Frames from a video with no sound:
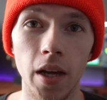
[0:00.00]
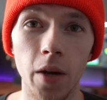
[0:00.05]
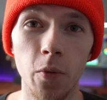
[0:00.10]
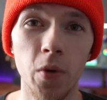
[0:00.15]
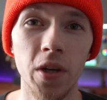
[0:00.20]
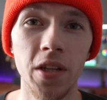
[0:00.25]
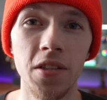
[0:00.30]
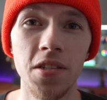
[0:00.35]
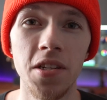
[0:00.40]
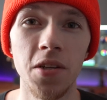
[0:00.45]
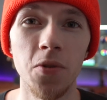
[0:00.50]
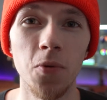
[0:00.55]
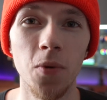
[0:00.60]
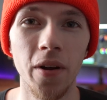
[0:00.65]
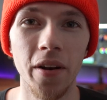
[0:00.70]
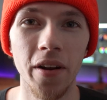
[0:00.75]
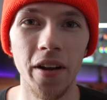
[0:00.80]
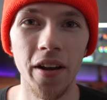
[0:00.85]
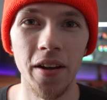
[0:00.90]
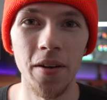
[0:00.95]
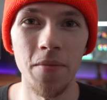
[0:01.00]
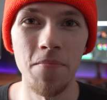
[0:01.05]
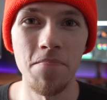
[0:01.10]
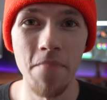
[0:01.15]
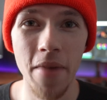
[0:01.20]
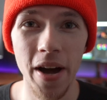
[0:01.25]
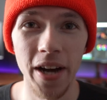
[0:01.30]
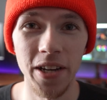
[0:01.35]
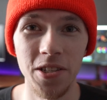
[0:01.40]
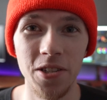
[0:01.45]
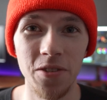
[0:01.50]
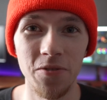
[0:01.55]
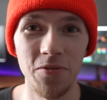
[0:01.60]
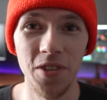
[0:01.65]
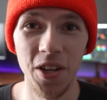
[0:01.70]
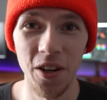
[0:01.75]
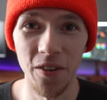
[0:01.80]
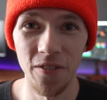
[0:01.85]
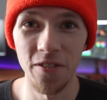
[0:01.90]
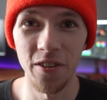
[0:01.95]
and we can see what a massive
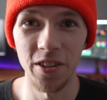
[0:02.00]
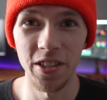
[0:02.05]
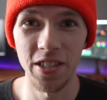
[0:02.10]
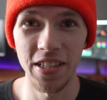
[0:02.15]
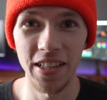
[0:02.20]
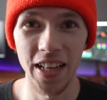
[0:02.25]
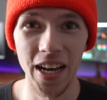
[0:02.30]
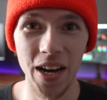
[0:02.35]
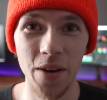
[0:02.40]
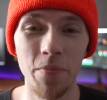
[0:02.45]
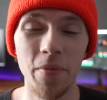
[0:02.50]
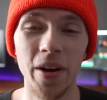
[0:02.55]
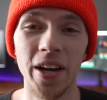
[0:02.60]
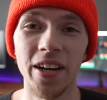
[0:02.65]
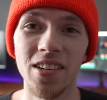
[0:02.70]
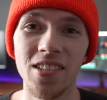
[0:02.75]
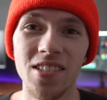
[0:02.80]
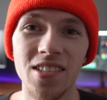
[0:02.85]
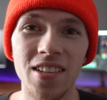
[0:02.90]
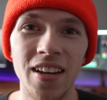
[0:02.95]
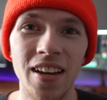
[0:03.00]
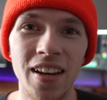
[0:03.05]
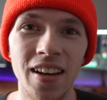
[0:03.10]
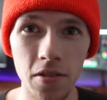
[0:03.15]
difference that makes.